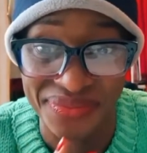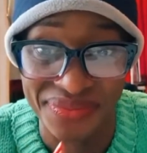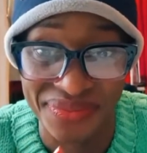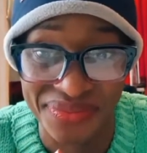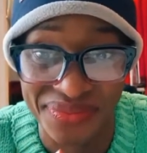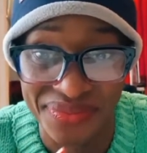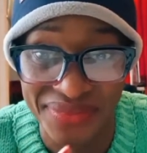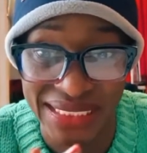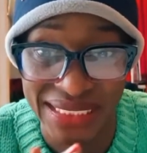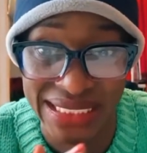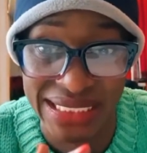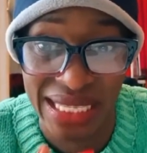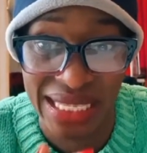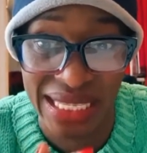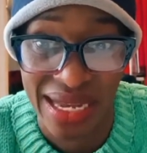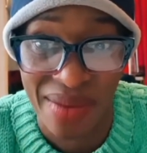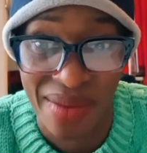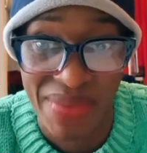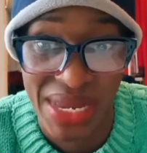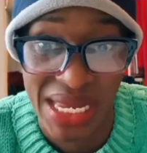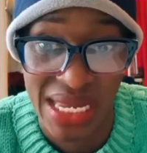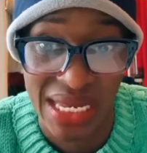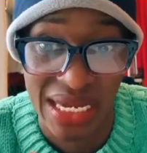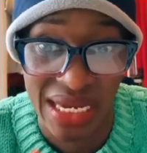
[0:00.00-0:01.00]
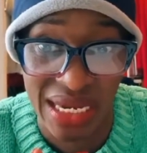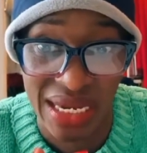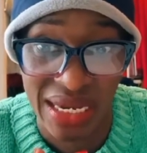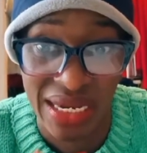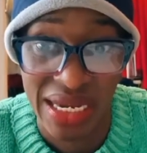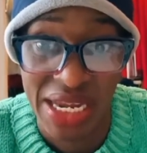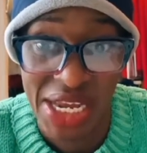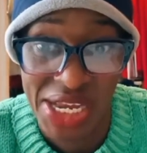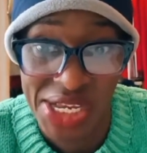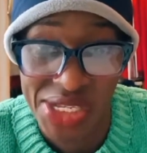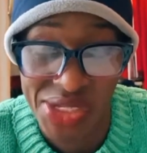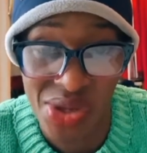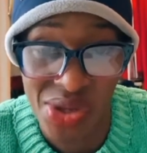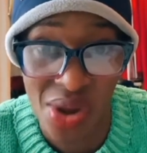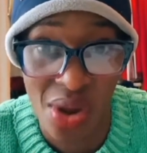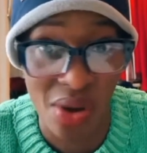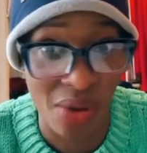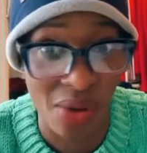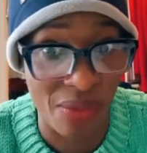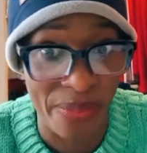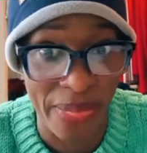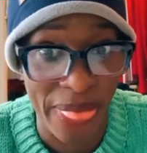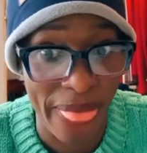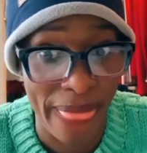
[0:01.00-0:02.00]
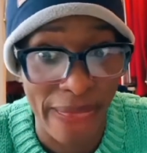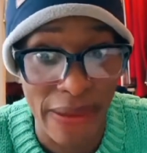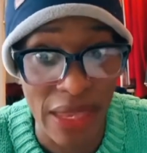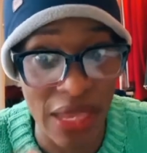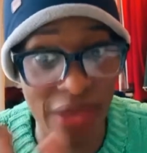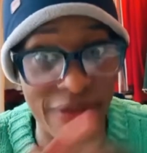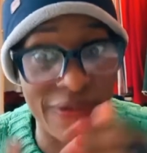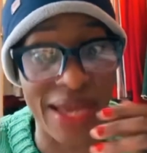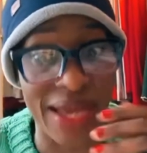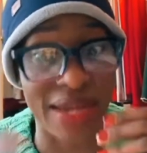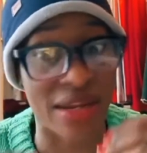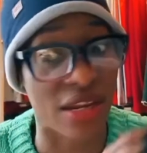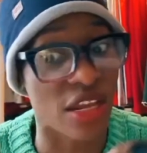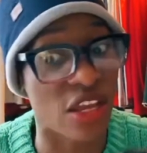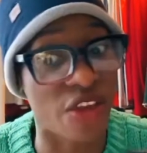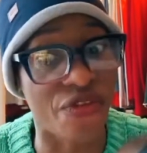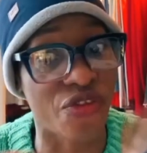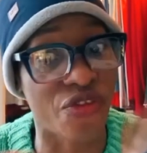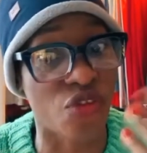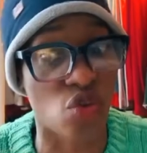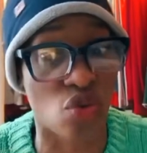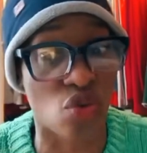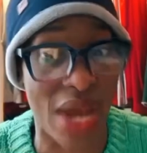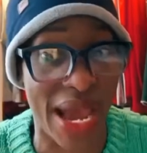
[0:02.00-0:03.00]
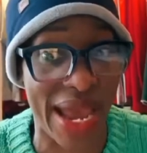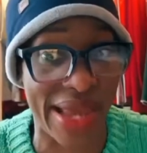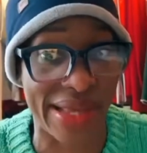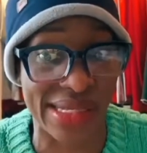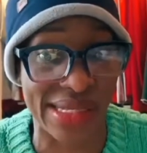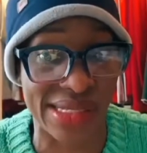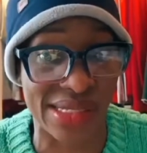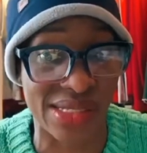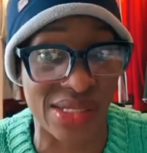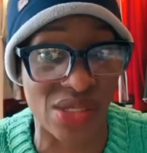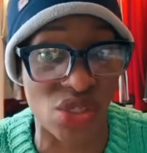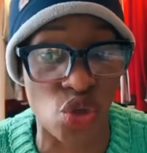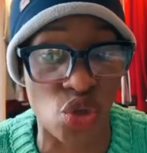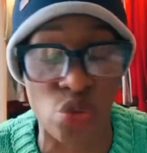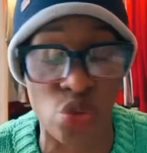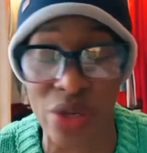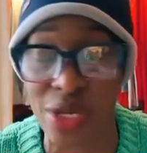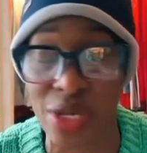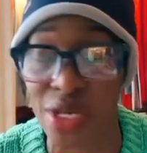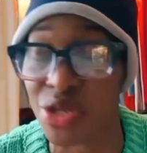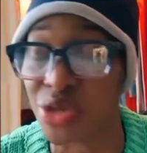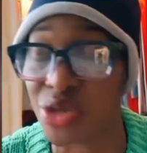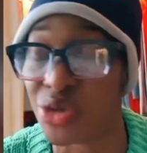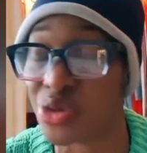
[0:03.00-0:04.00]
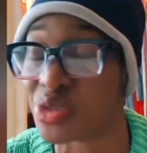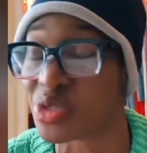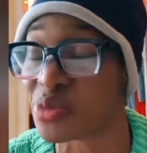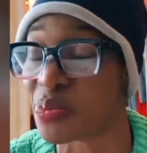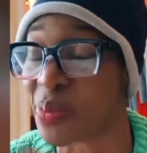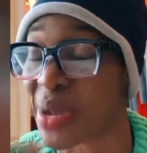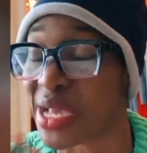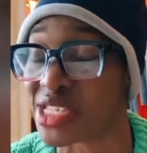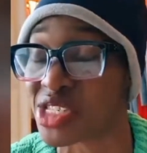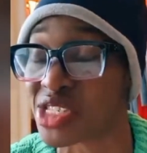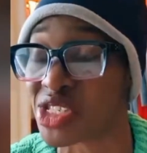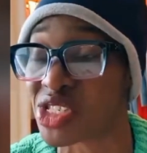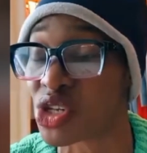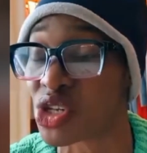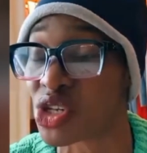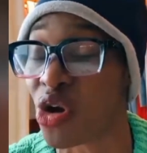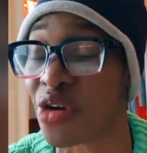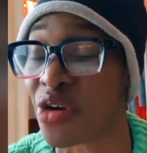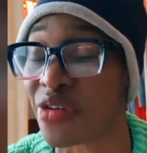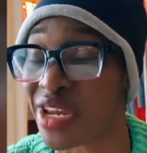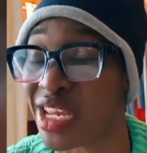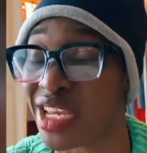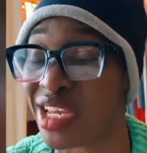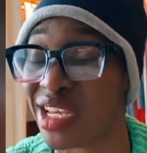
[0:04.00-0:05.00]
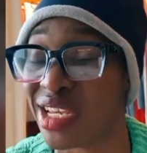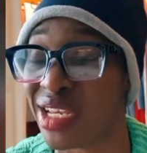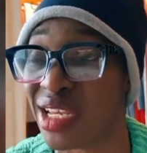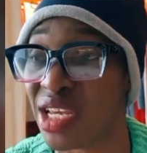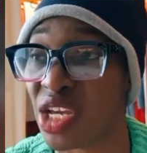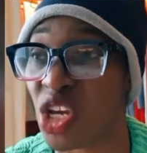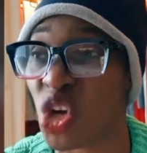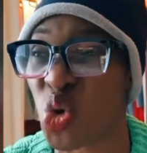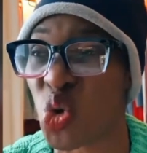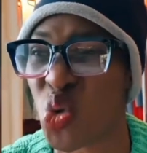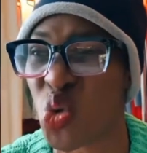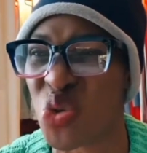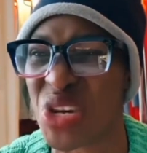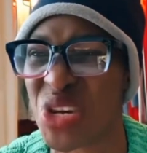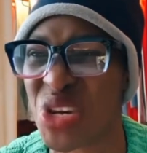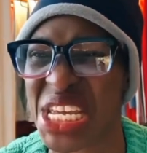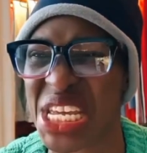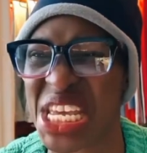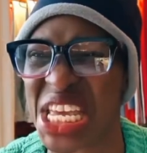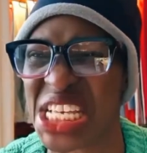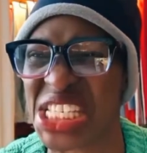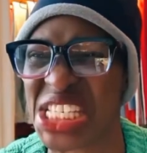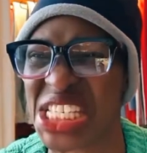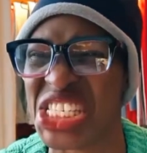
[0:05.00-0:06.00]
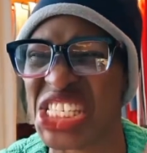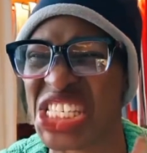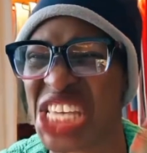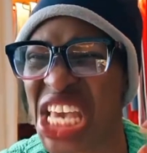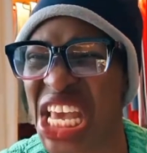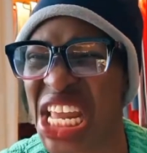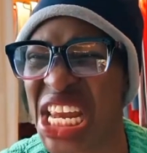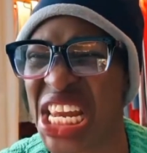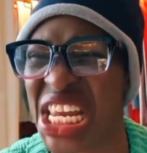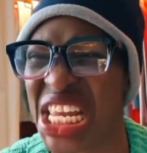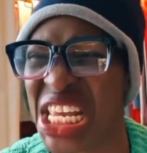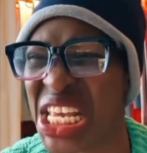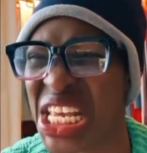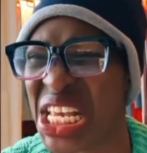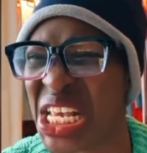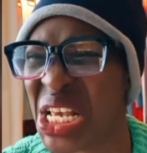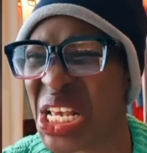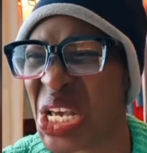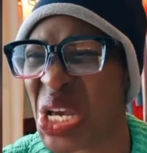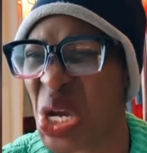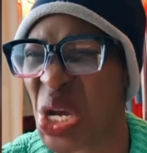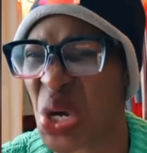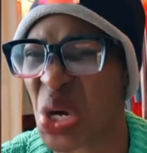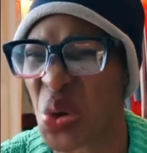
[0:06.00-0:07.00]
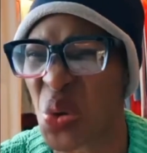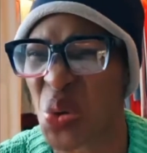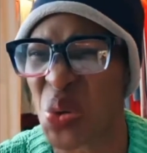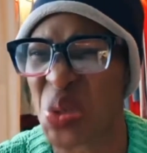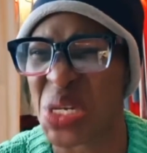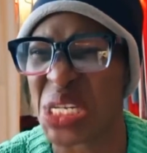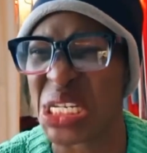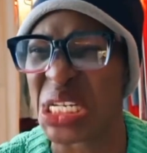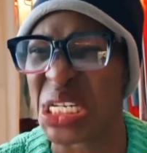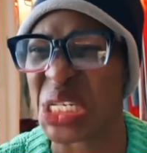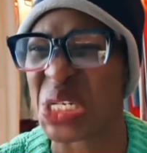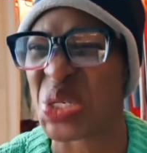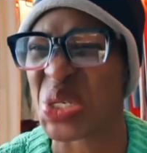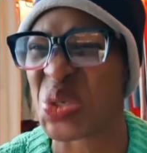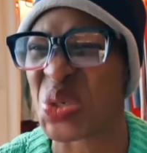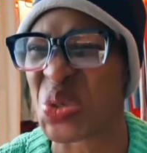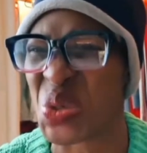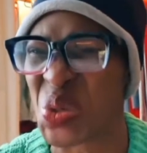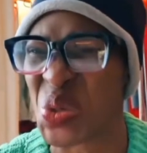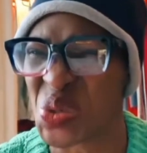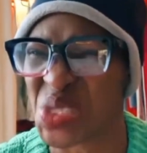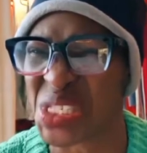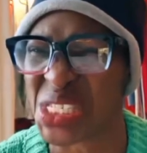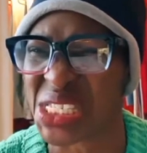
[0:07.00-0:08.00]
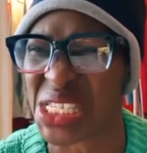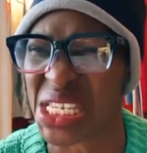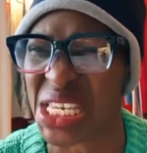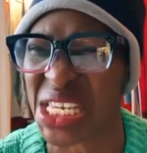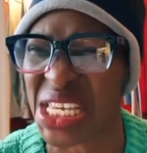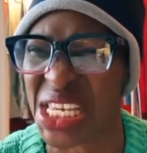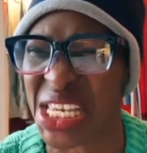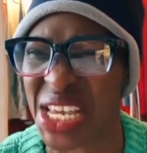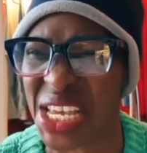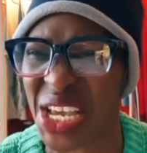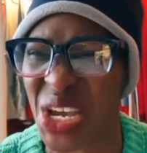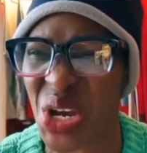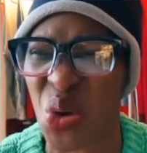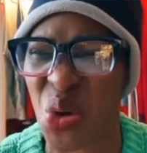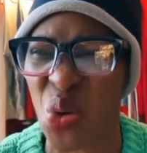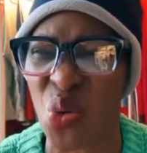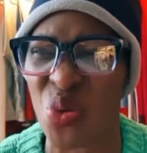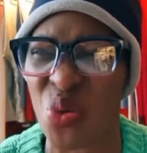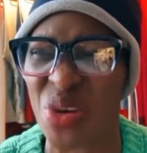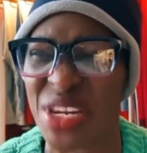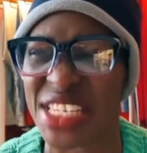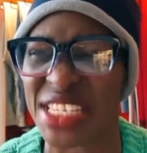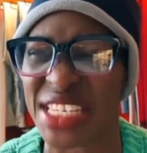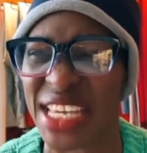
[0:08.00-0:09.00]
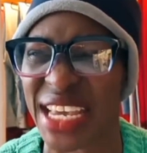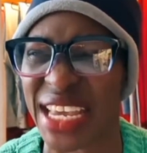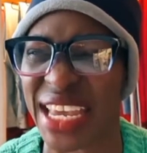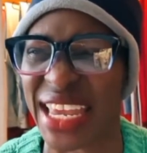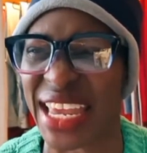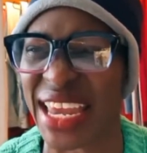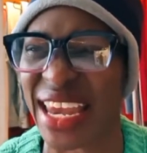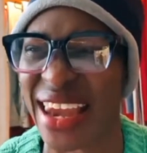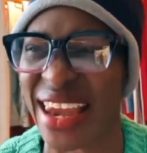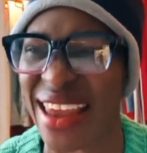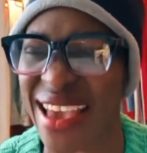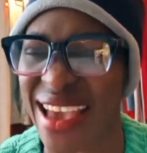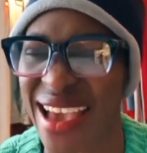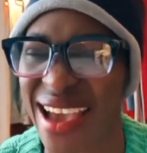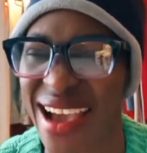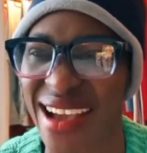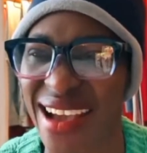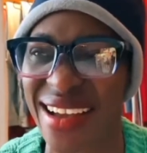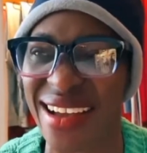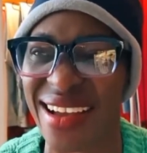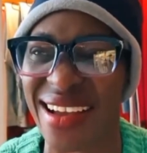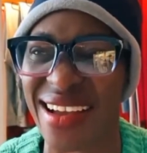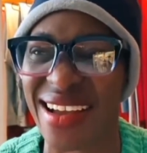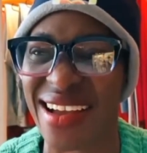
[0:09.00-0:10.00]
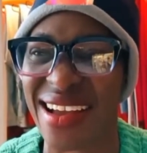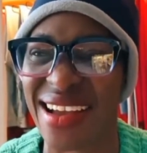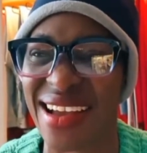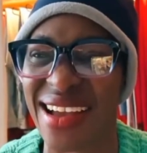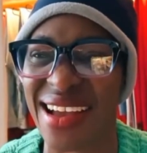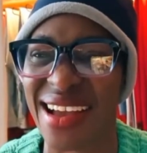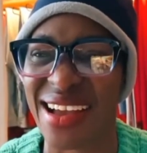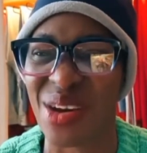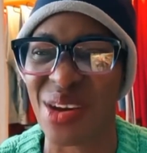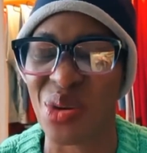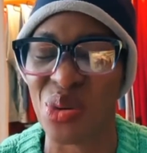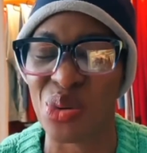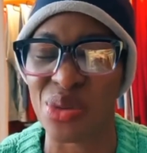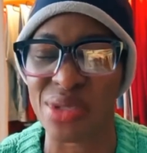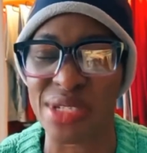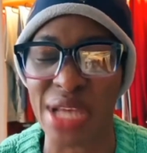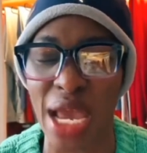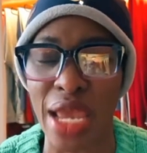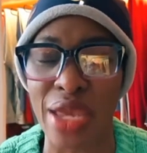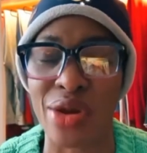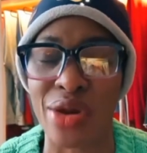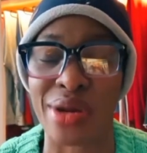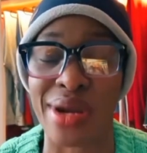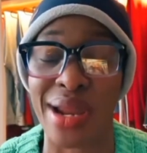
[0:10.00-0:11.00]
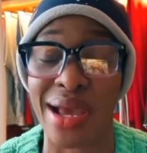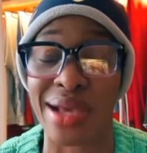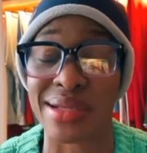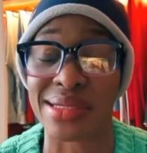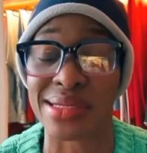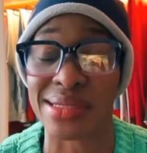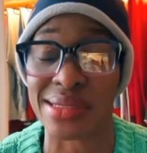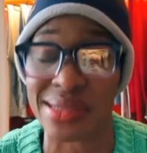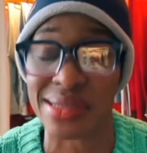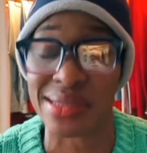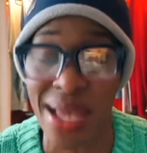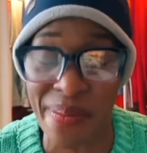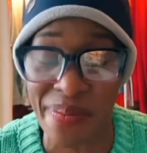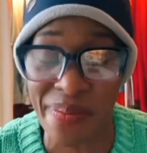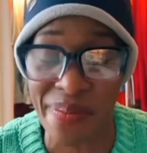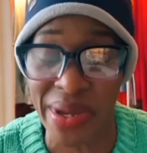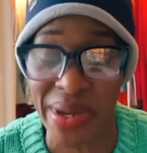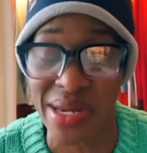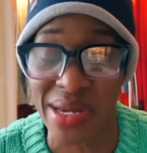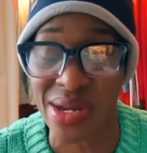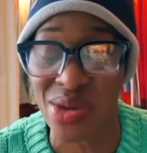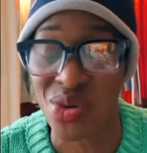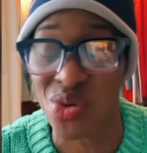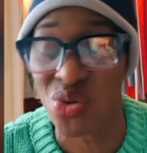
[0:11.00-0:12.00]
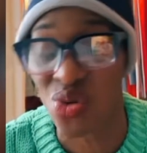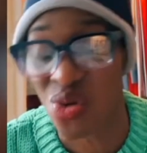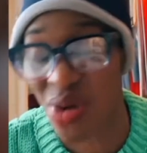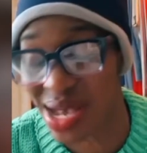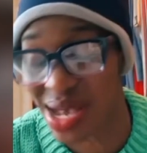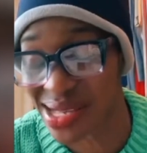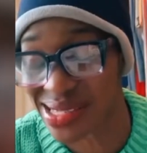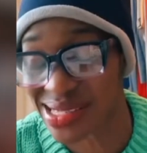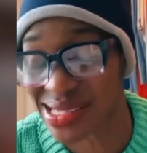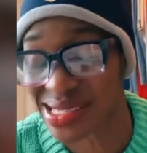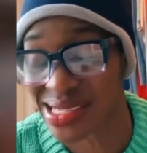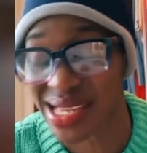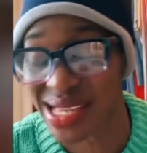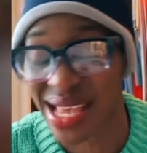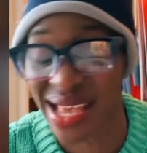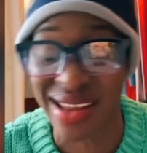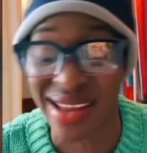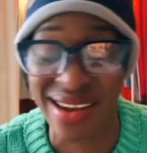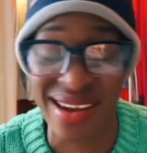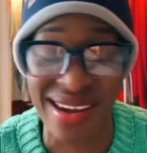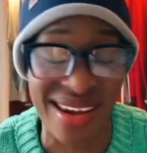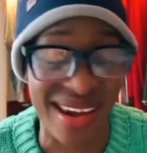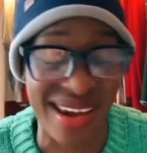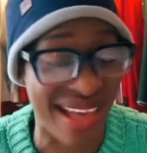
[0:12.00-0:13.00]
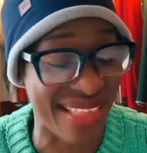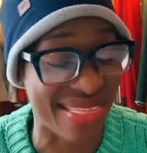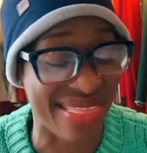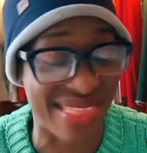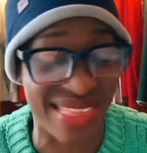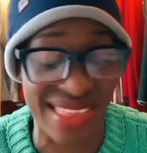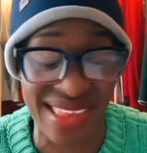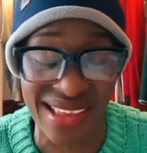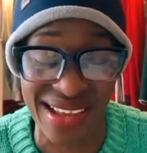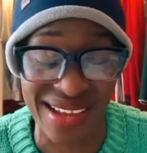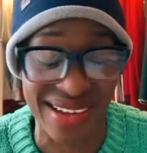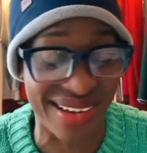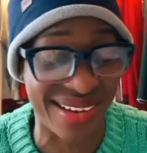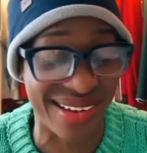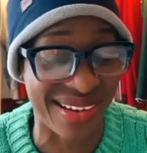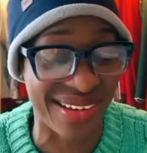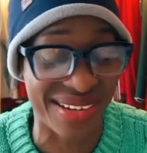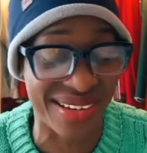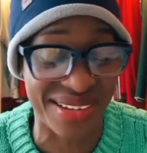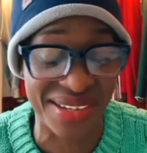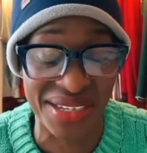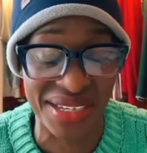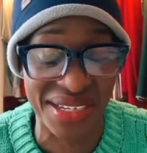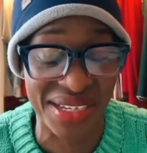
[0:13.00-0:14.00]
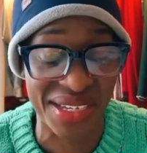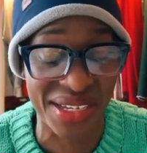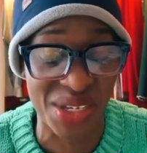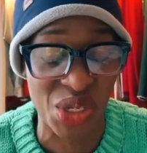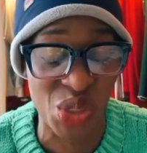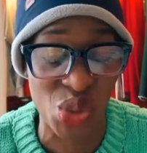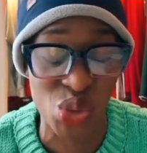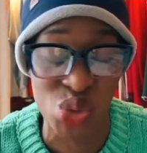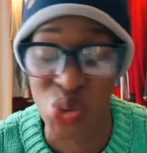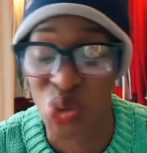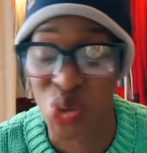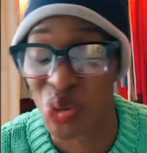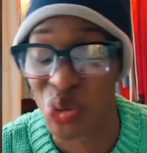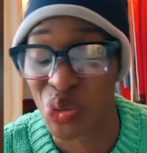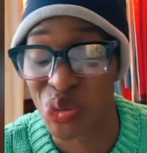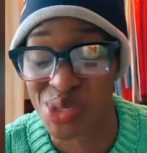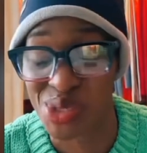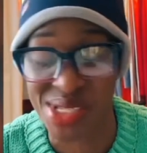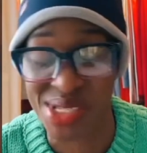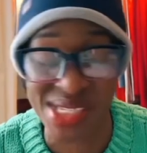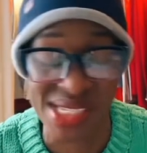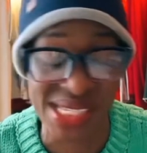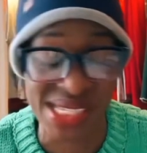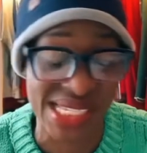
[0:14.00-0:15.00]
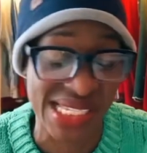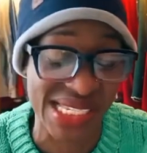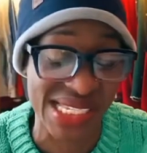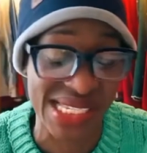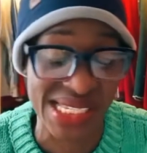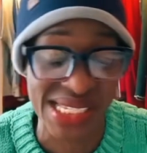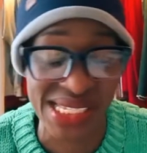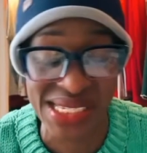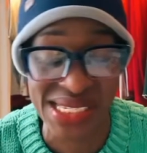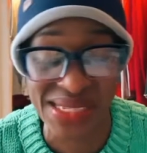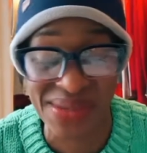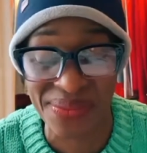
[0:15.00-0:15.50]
Sarah Miria. So, even if you guys, you will use my story. Kunikejeli, kunitusi, kunichekelea. Ushayona somebody who has nothing to lose.